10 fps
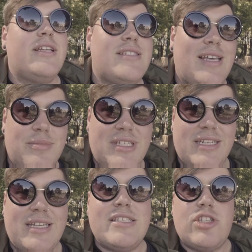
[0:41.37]
It's something
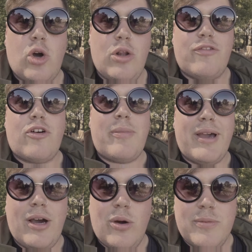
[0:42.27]
they stole from
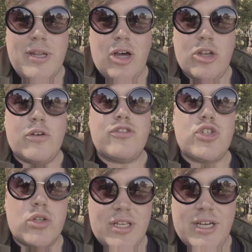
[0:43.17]
my hometown of
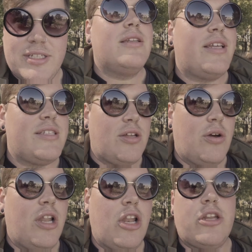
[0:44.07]
Stuttgart. They
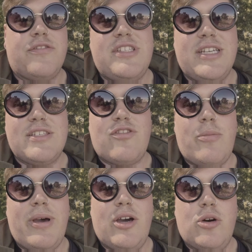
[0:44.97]
stole a lot of things
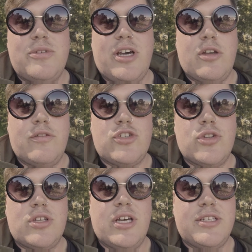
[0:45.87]
from my hometown of
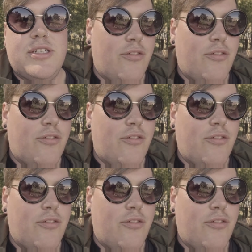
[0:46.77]
Stuttgart.